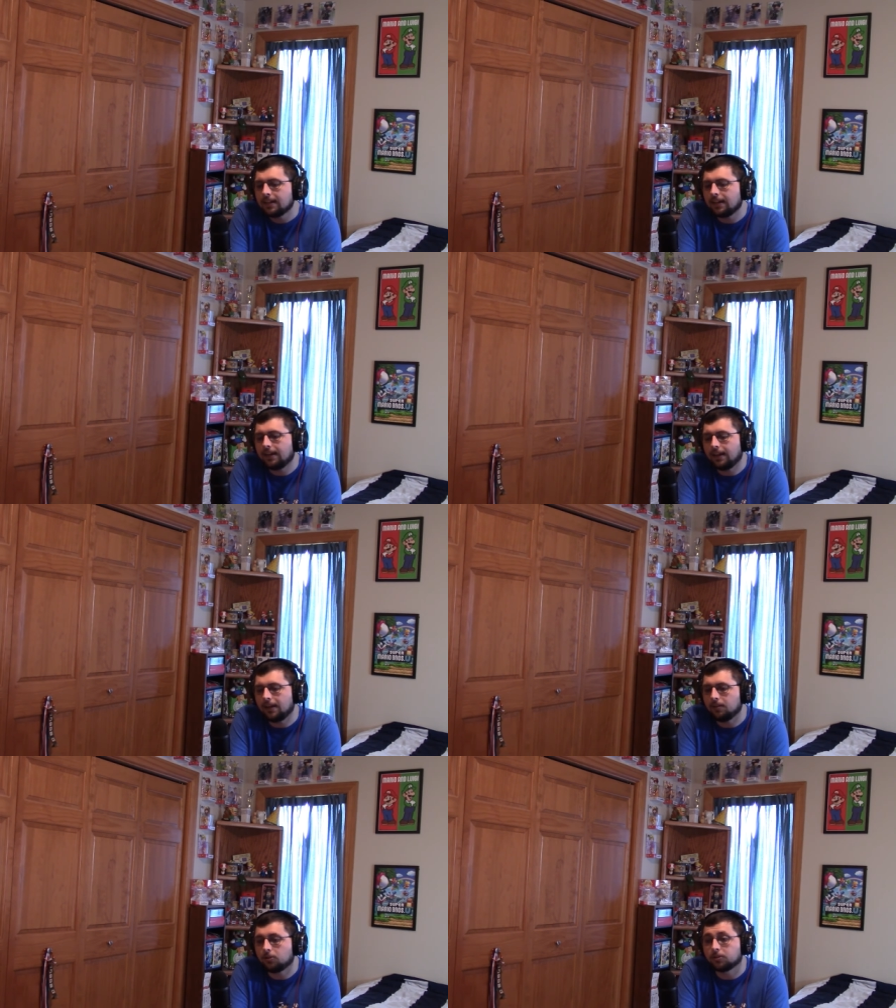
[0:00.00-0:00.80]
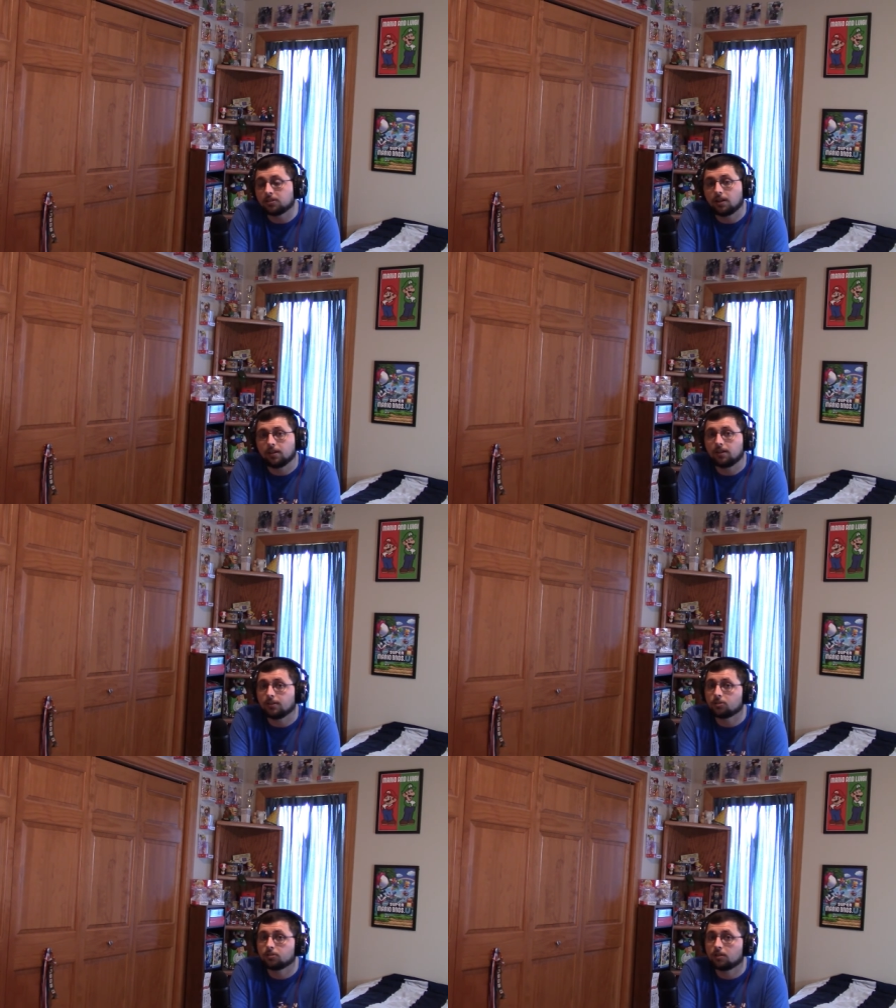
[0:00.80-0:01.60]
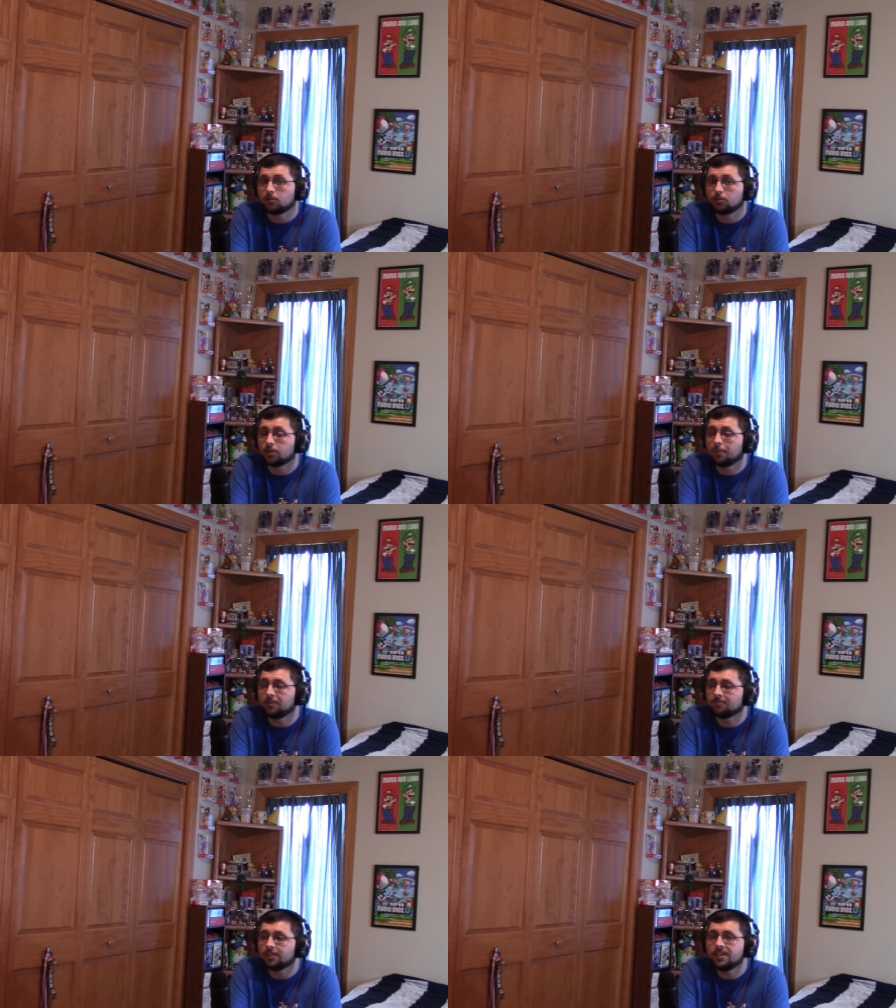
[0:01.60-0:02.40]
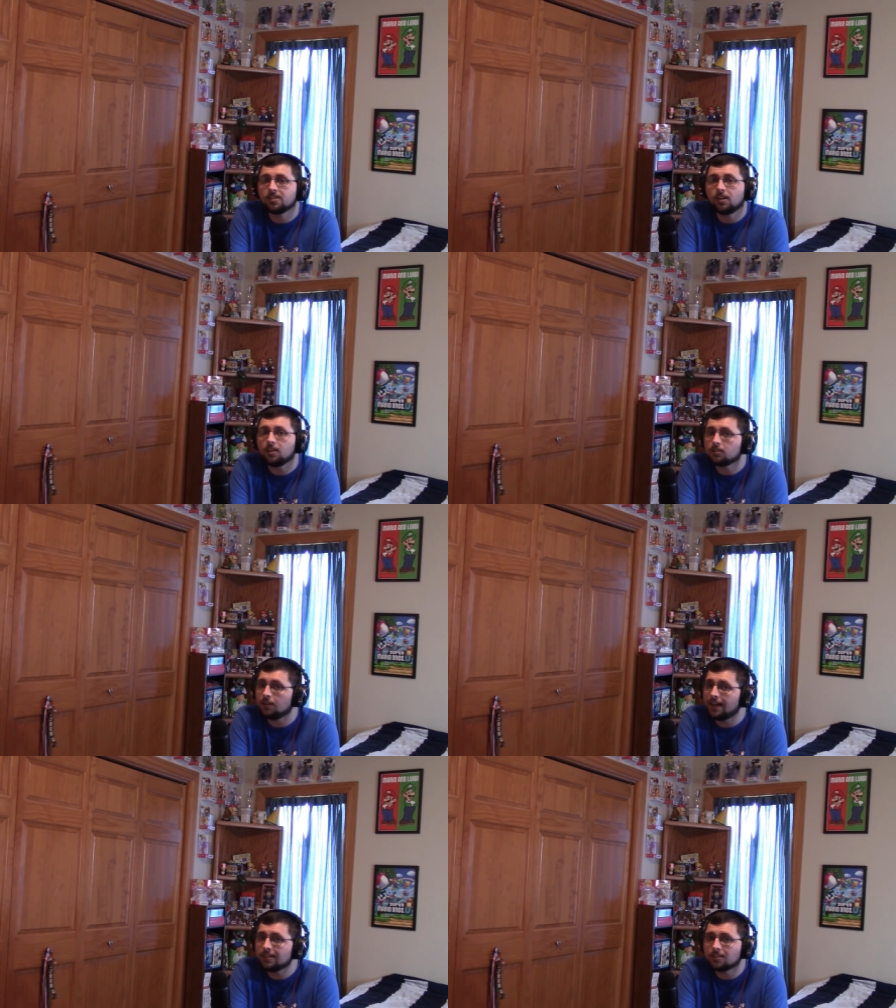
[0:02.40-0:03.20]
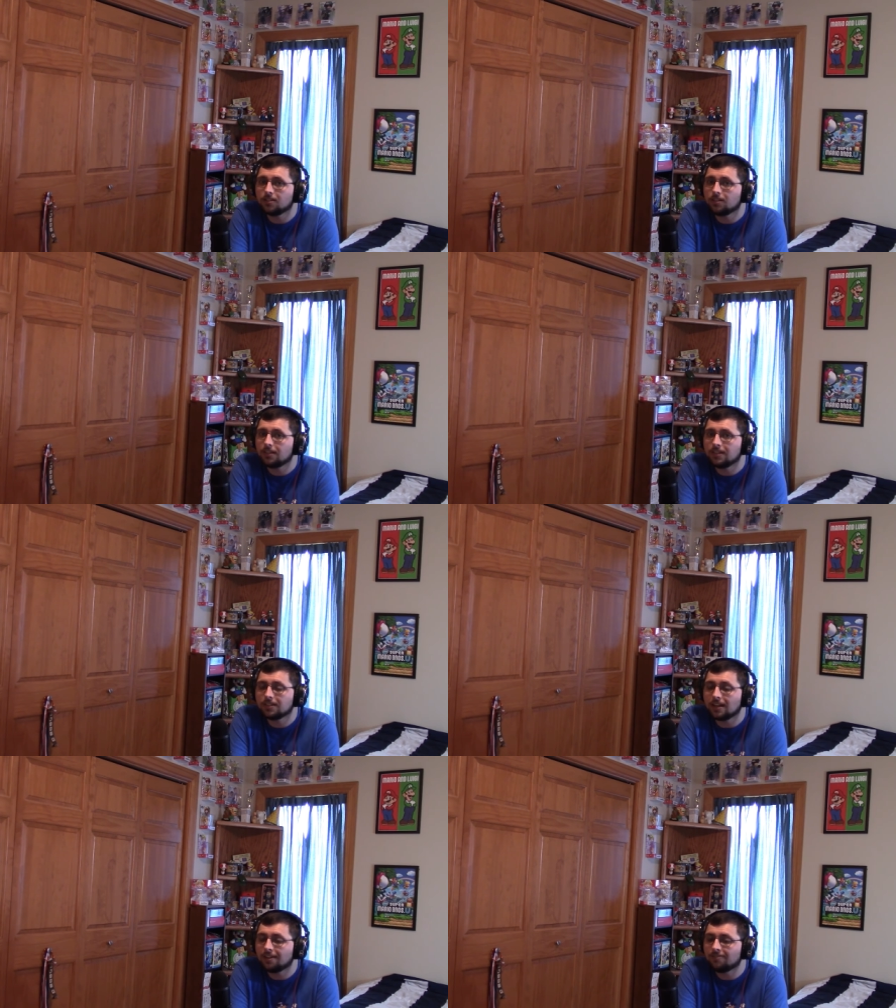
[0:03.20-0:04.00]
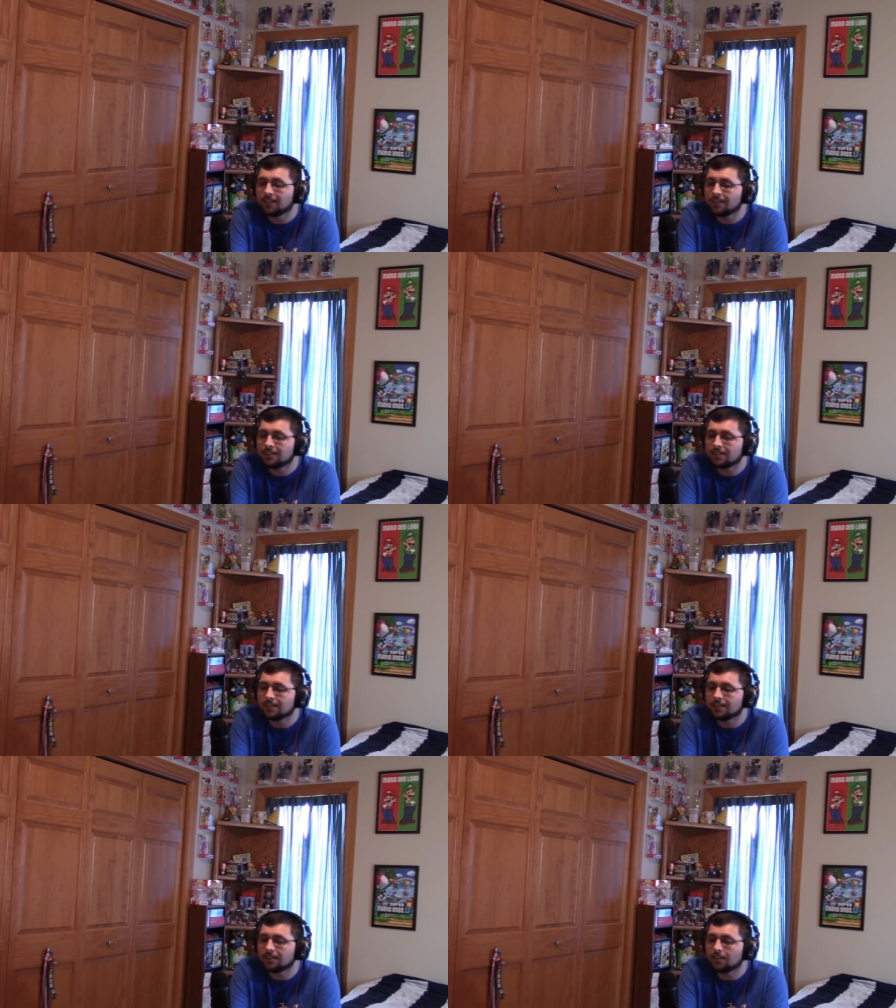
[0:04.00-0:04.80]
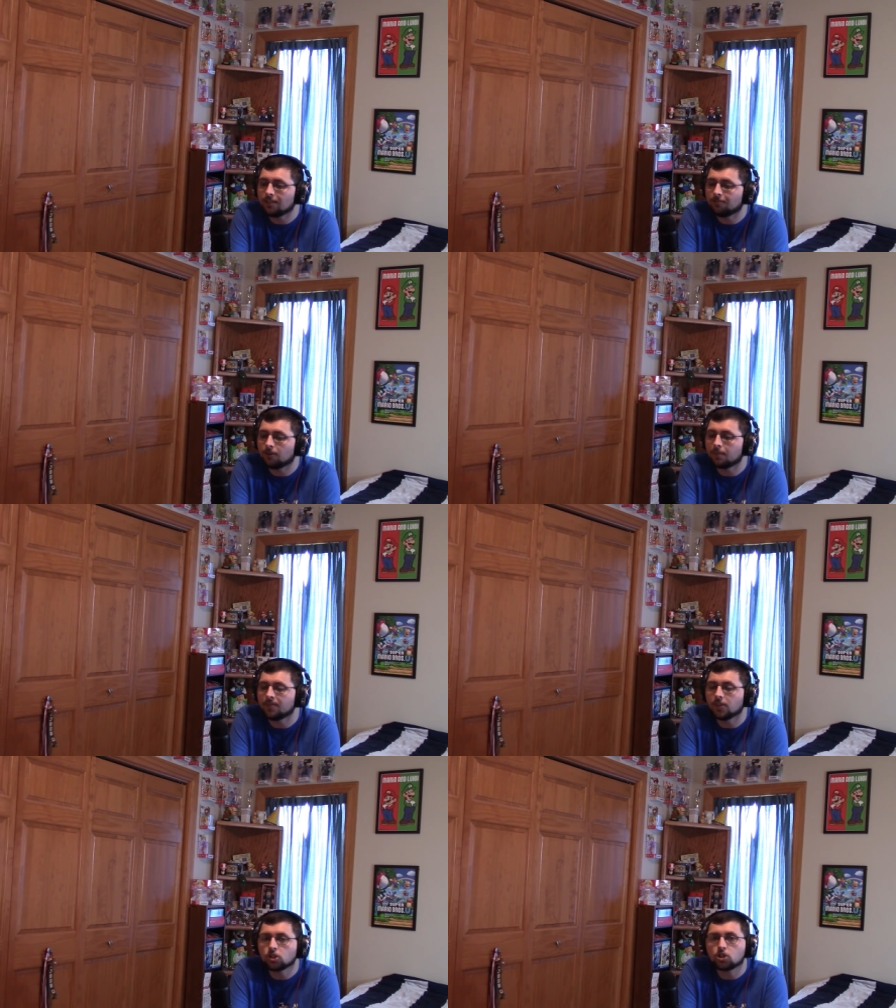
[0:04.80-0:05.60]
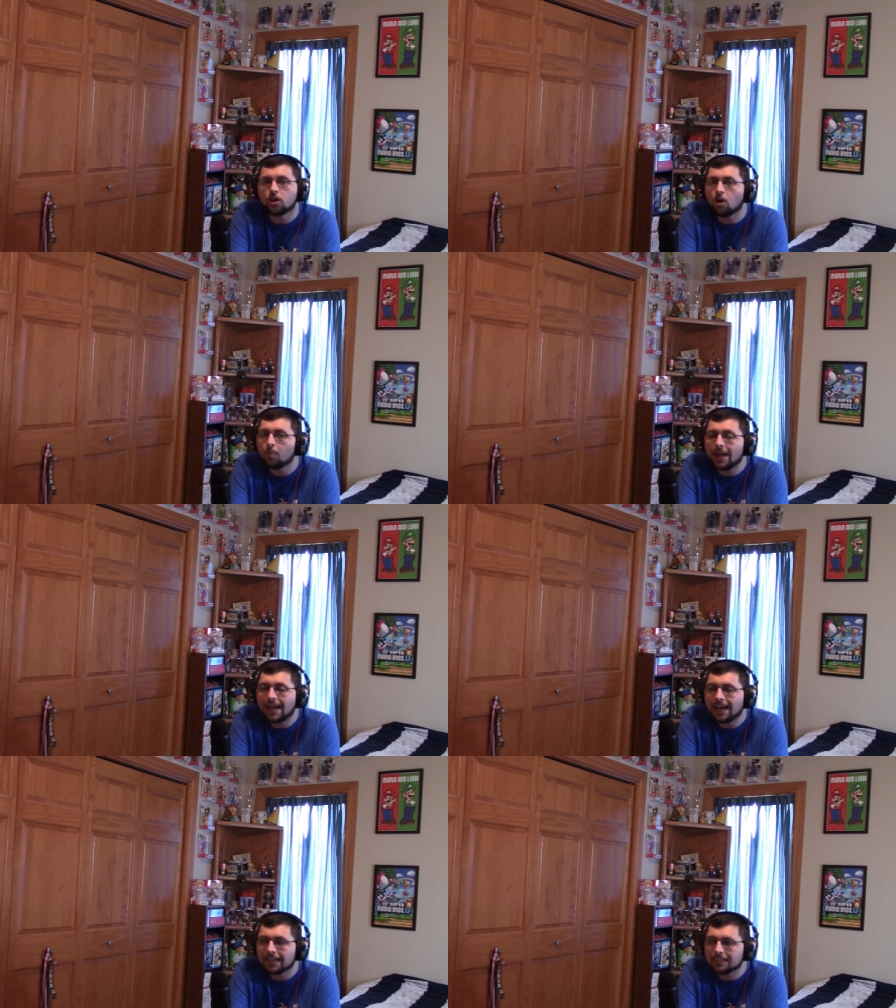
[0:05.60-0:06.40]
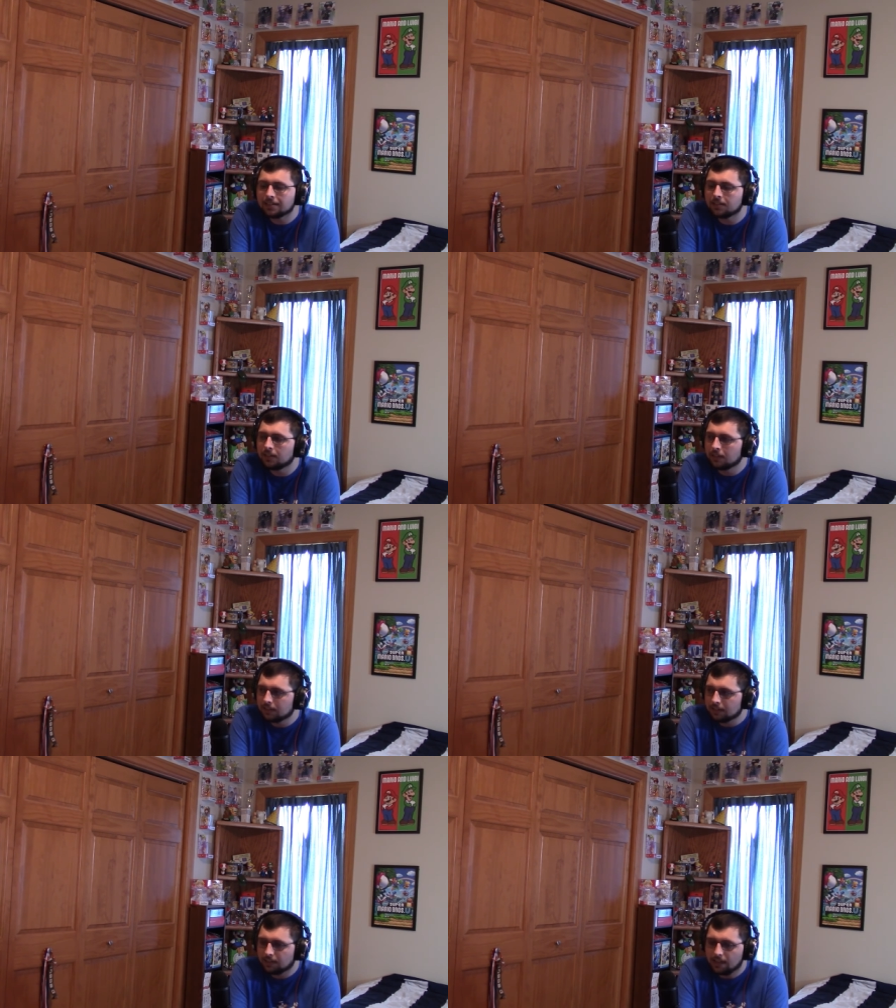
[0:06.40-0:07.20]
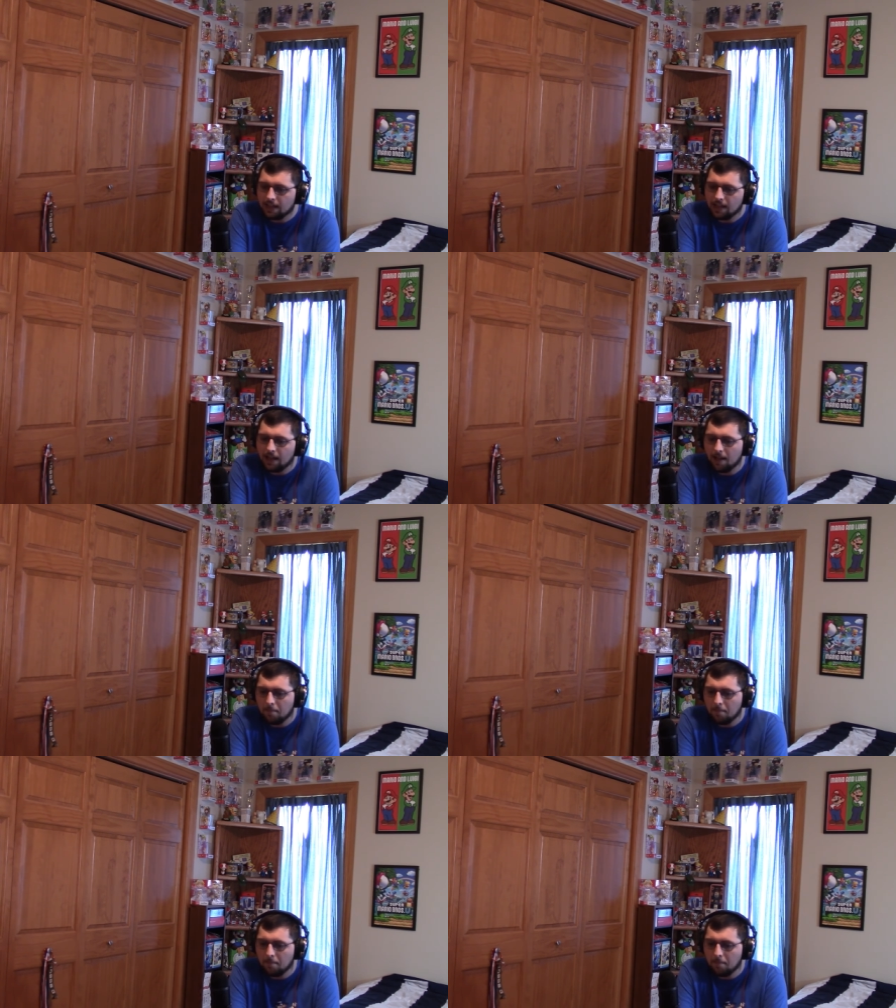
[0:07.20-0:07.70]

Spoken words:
Of course, Donkey Kong Country Tropical Freeze also had its own unique set of villains in the form of the Snowmads. But